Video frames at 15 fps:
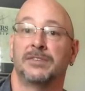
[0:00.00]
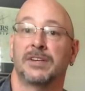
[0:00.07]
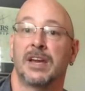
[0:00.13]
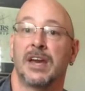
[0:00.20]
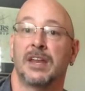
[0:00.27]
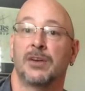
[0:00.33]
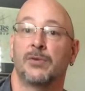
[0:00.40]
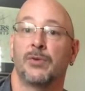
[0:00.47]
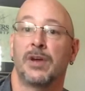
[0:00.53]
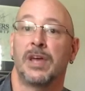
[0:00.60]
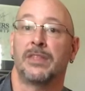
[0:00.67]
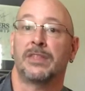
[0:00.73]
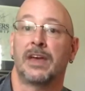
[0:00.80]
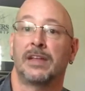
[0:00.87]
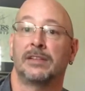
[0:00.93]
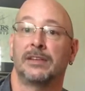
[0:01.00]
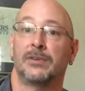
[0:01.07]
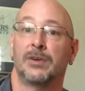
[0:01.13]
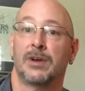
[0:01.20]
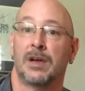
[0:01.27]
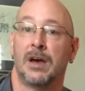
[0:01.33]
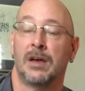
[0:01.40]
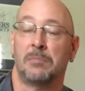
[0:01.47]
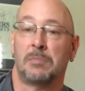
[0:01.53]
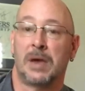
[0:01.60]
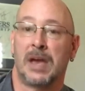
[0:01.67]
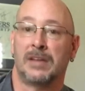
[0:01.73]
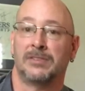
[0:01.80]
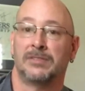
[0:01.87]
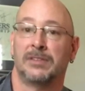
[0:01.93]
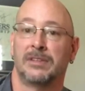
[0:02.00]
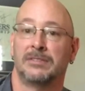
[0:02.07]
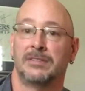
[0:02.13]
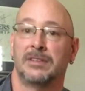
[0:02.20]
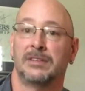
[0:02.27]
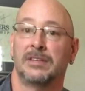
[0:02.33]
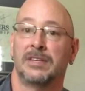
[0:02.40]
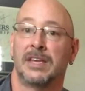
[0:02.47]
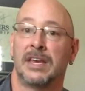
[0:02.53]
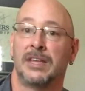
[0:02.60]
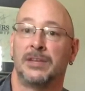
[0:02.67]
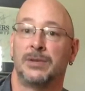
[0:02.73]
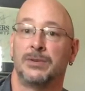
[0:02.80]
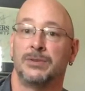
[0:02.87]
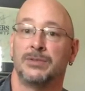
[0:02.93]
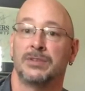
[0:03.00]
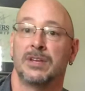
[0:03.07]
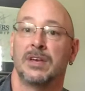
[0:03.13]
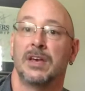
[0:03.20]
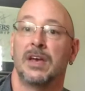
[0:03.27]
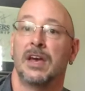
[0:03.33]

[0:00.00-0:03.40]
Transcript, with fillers: to kind of create that lyricon patch that Steely Dan used.